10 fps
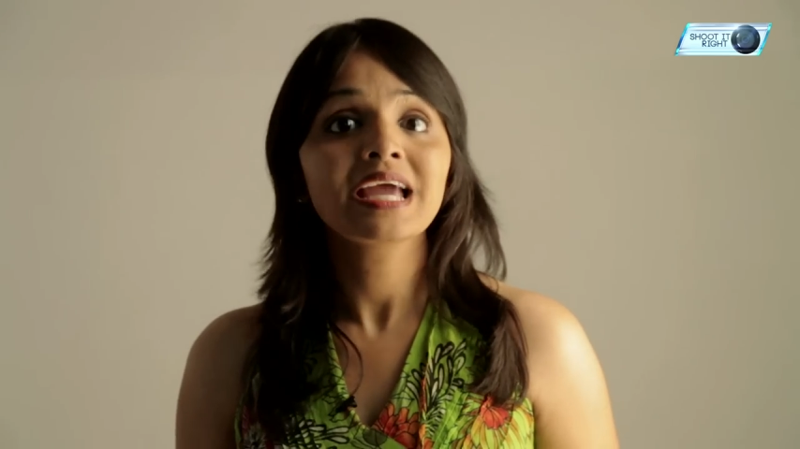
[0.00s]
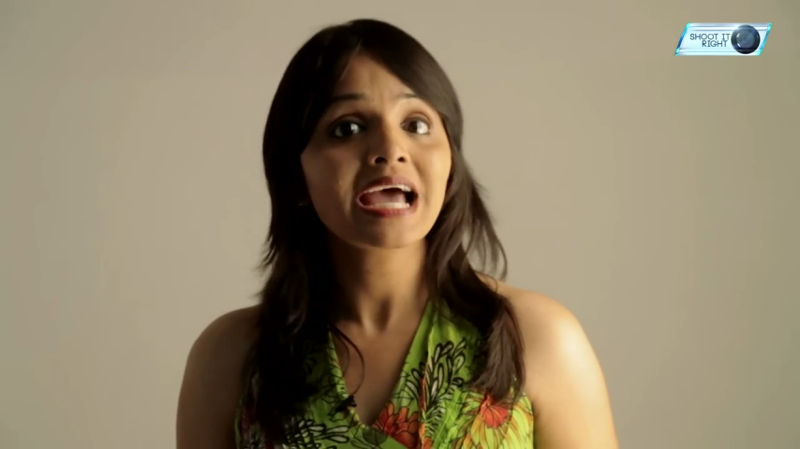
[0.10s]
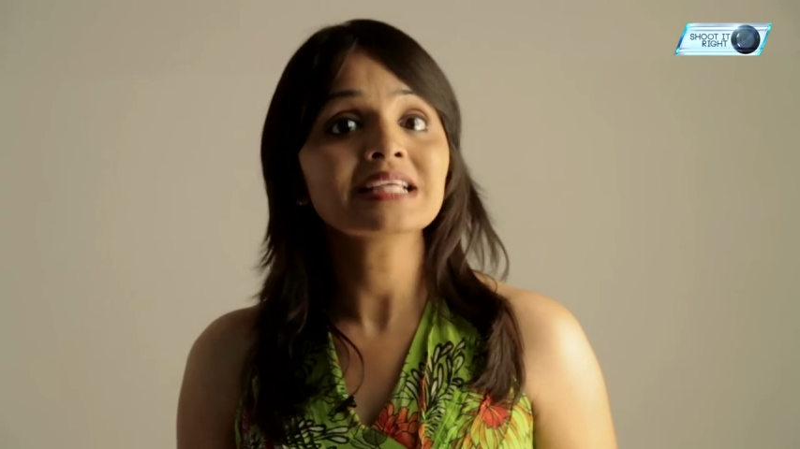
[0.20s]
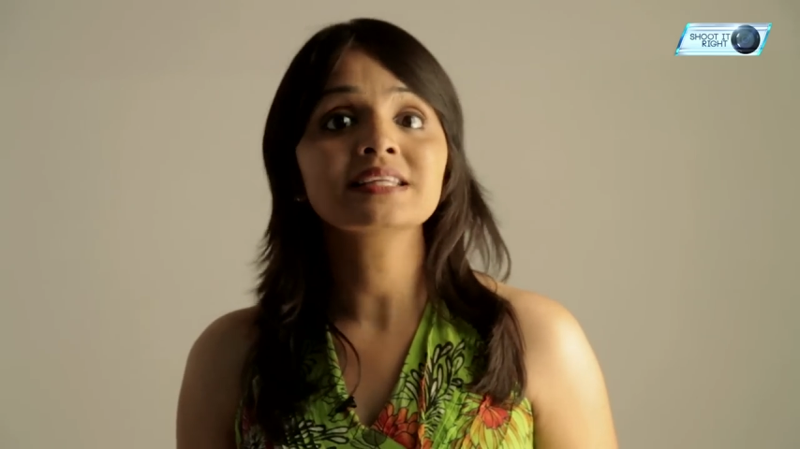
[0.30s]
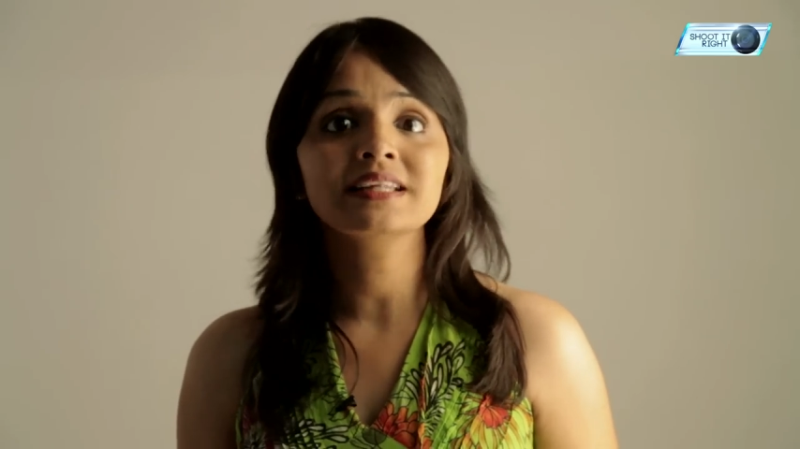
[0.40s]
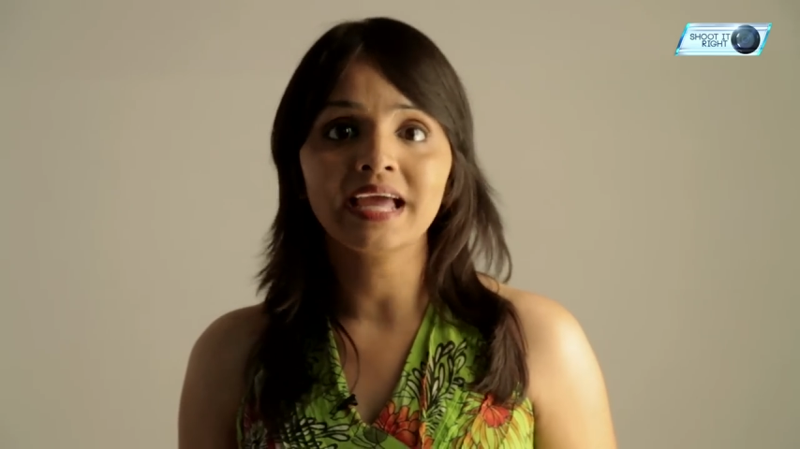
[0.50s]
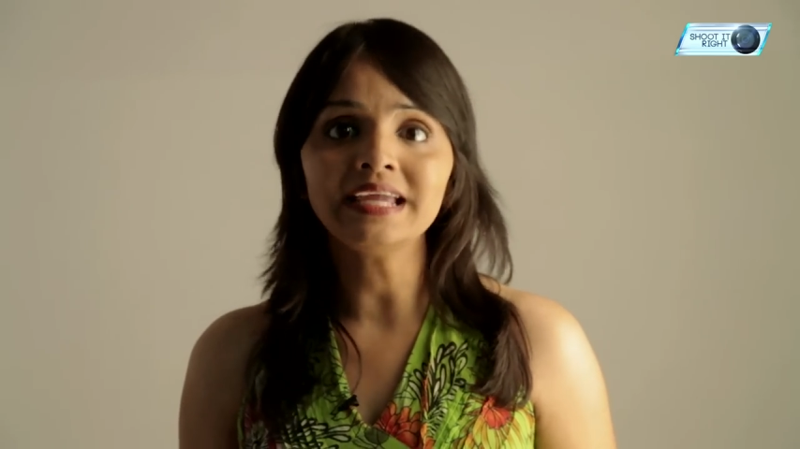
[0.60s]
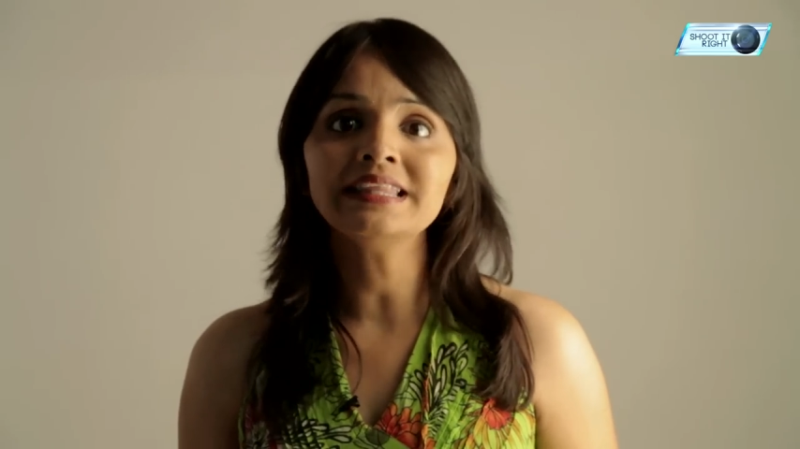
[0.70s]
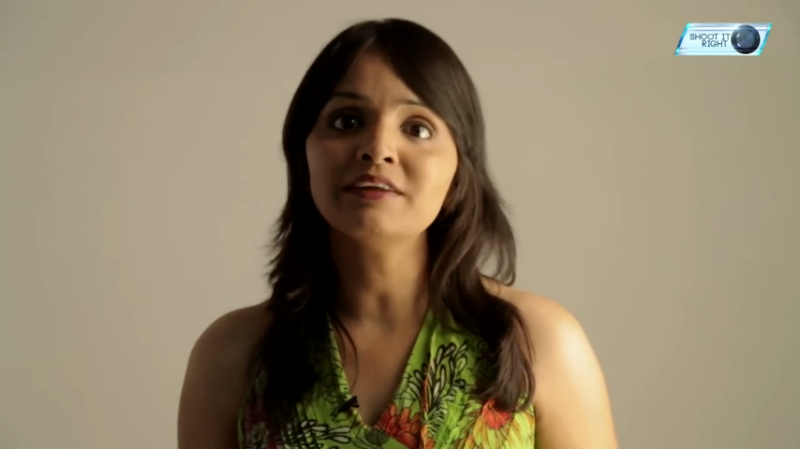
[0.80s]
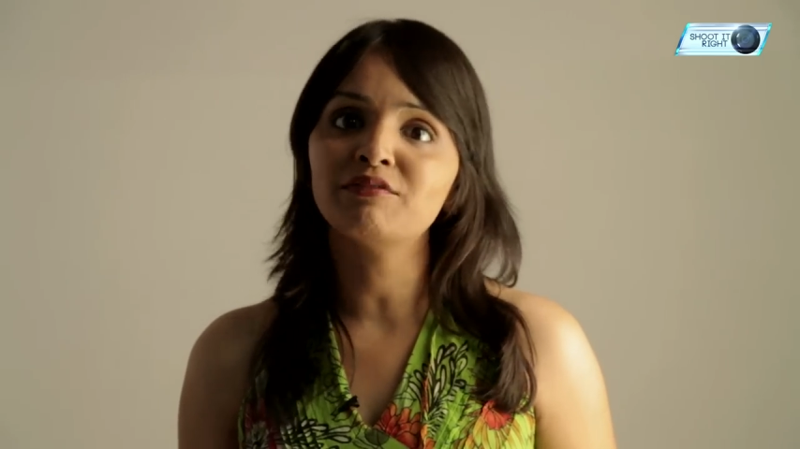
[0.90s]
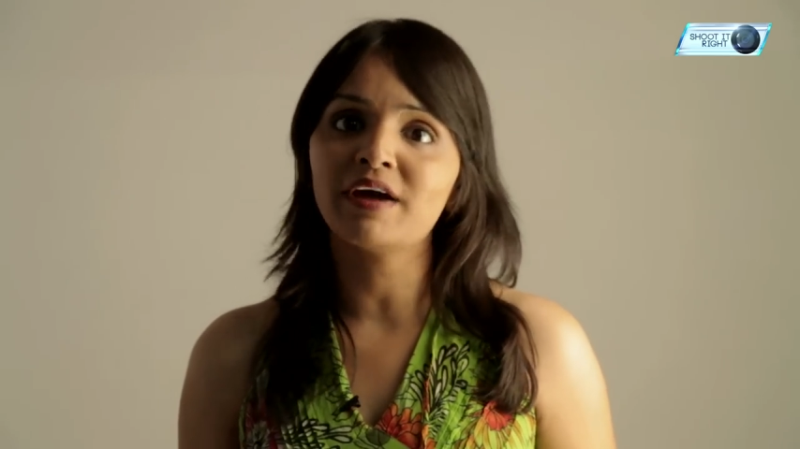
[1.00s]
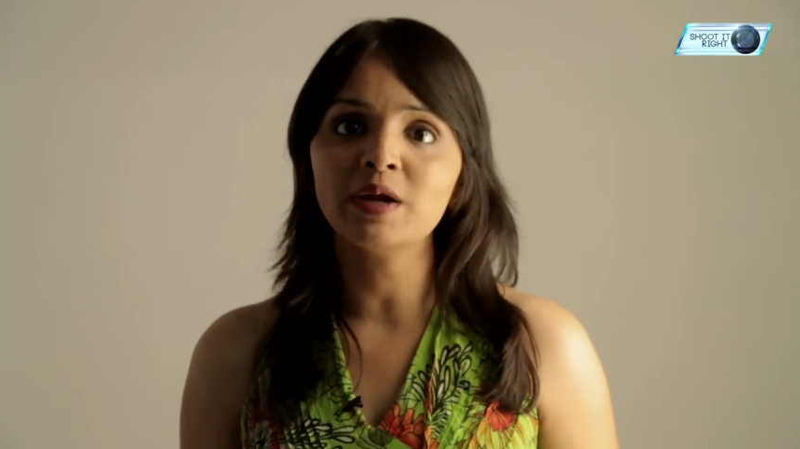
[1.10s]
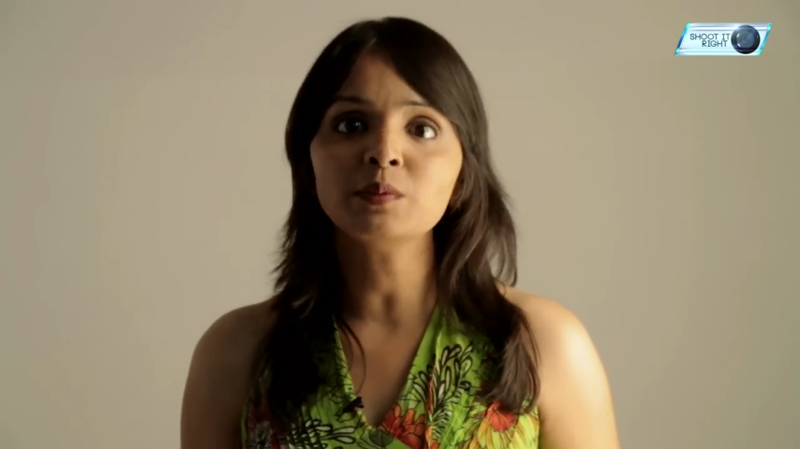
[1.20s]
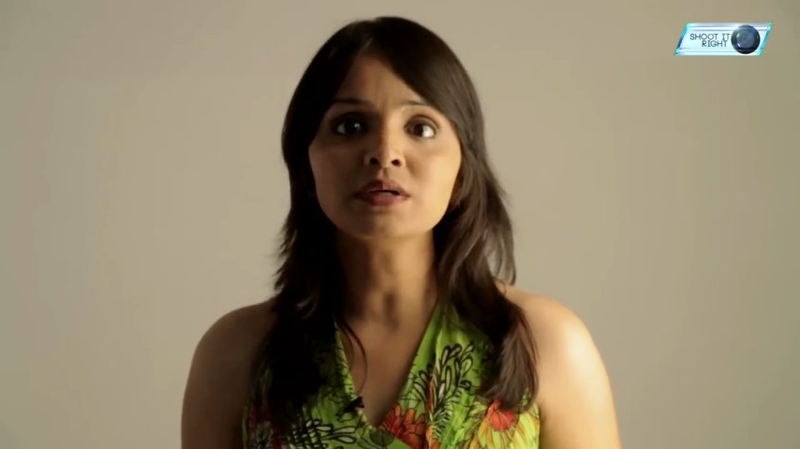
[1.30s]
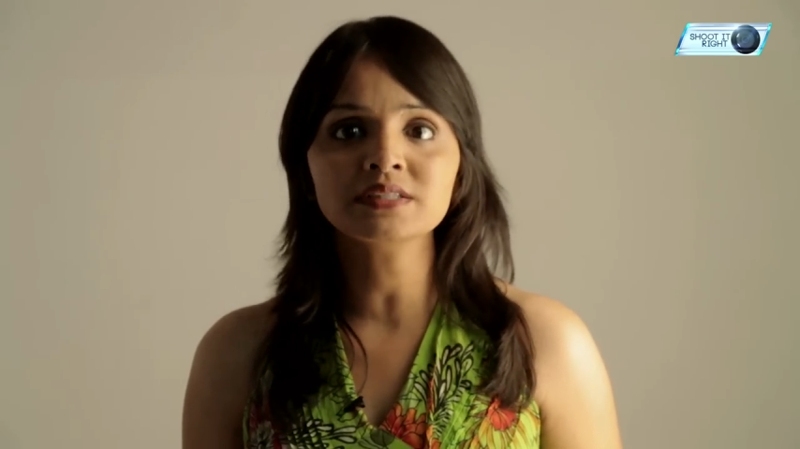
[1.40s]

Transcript: as the light that fireworks